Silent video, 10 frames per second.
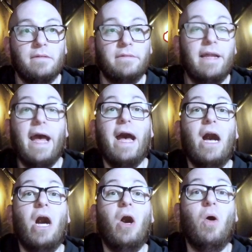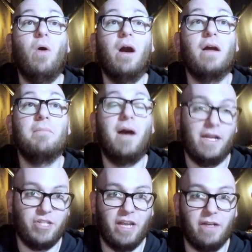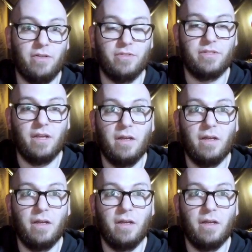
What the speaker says: Now, on my channels.